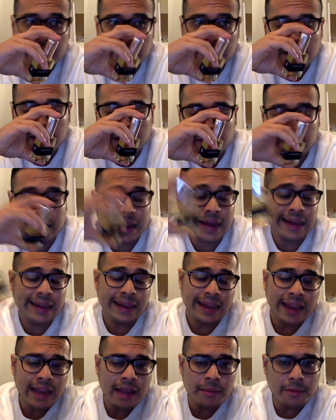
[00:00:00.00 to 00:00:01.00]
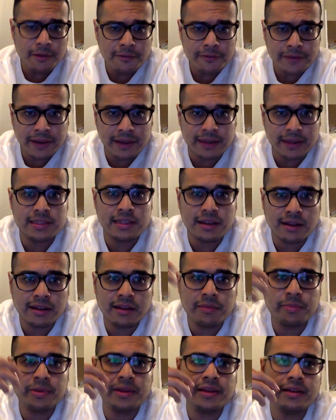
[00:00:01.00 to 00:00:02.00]
I am a fan of
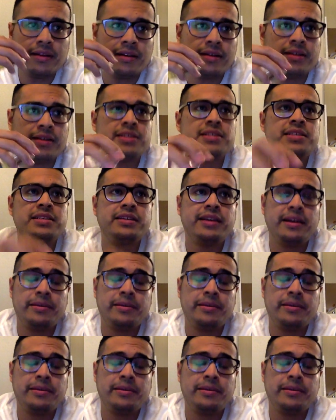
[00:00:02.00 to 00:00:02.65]
tonka bean, honestly.